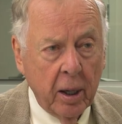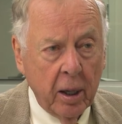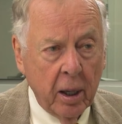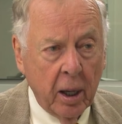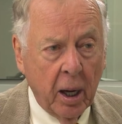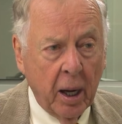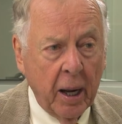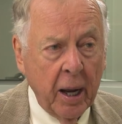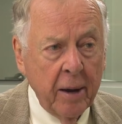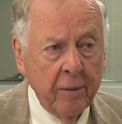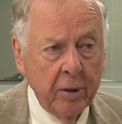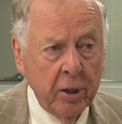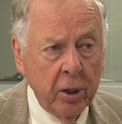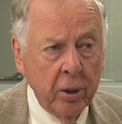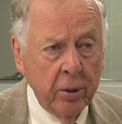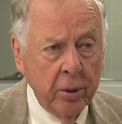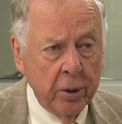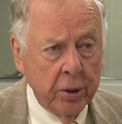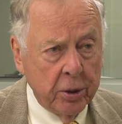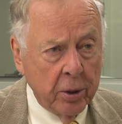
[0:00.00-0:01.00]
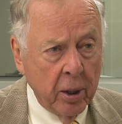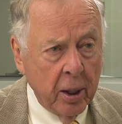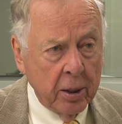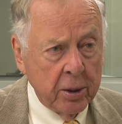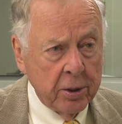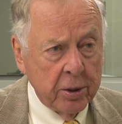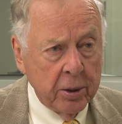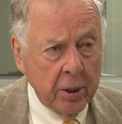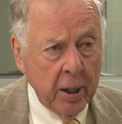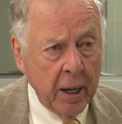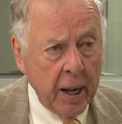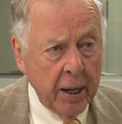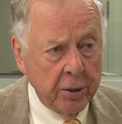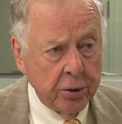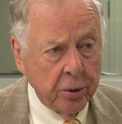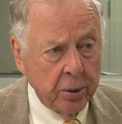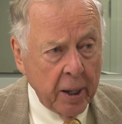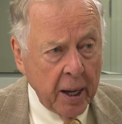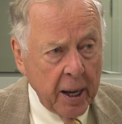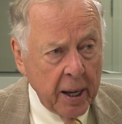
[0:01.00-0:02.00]
heavy-duty trucks to
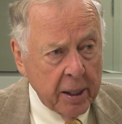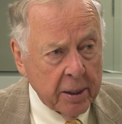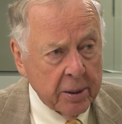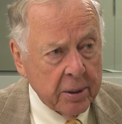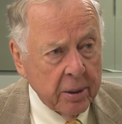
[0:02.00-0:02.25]
natural gas.